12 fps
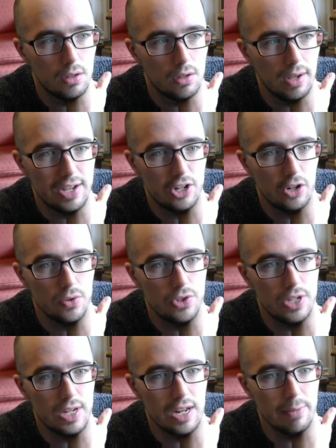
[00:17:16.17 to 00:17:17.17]
I actually don't
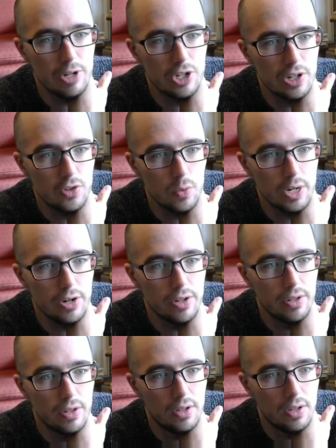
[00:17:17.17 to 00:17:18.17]
see an image. That's weird.
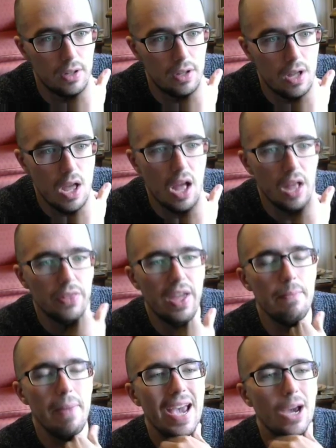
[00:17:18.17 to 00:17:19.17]
They
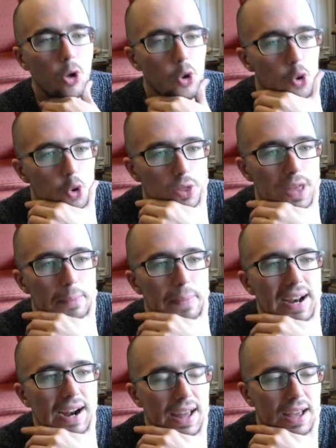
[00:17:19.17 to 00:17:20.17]
may
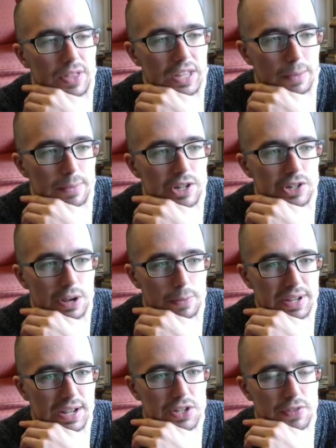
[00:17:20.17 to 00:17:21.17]
not have the images up
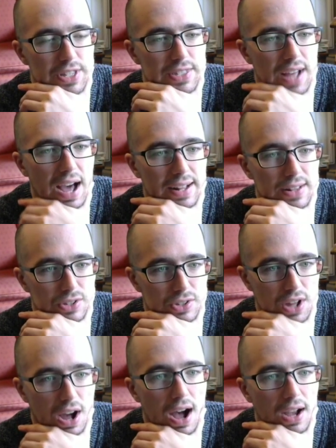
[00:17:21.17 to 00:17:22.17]
because if it's not in
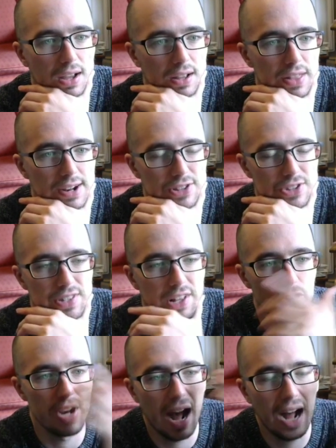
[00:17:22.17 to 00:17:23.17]
stock, then they're
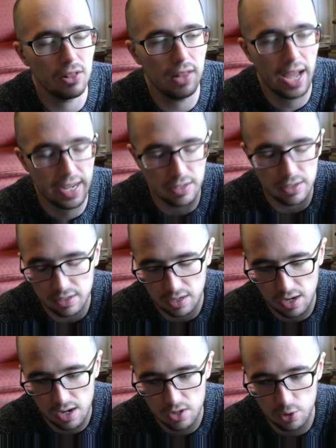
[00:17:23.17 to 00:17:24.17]
not like
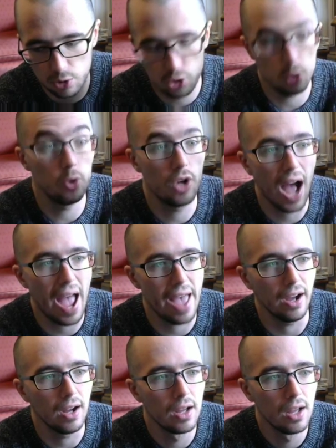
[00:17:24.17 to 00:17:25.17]

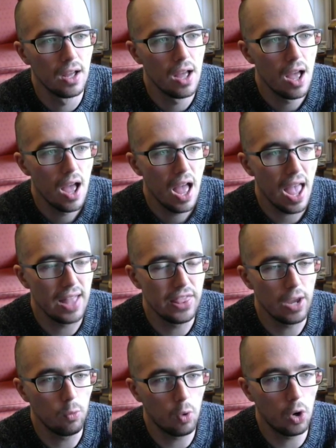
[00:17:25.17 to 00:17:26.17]
Surugaya, and
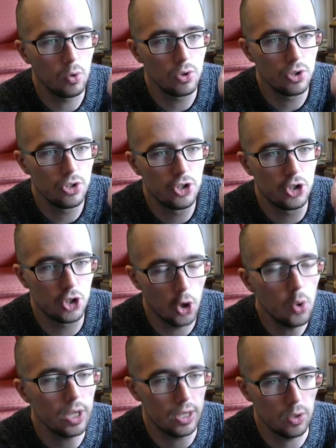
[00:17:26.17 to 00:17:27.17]
they won't
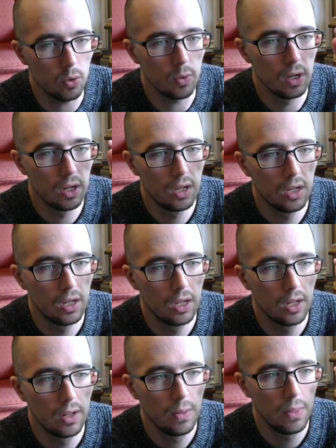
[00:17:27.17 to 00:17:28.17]
show you
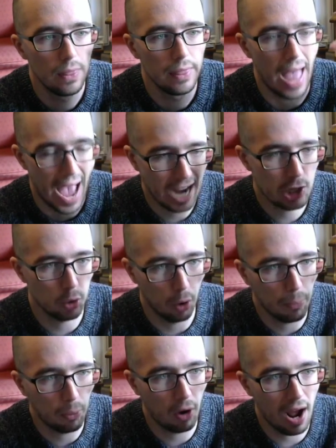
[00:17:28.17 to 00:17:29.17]
the actual
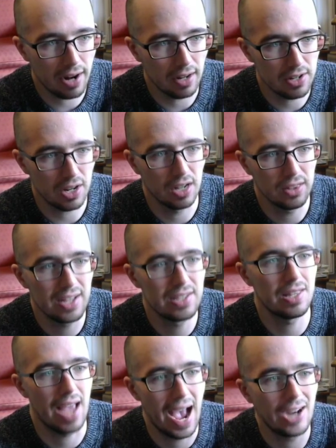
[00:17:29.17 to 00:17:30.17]
product unless
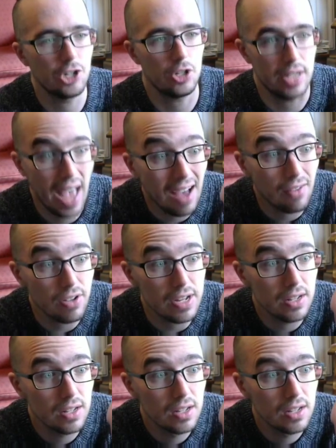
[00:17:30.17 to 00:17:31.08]
they actually have it.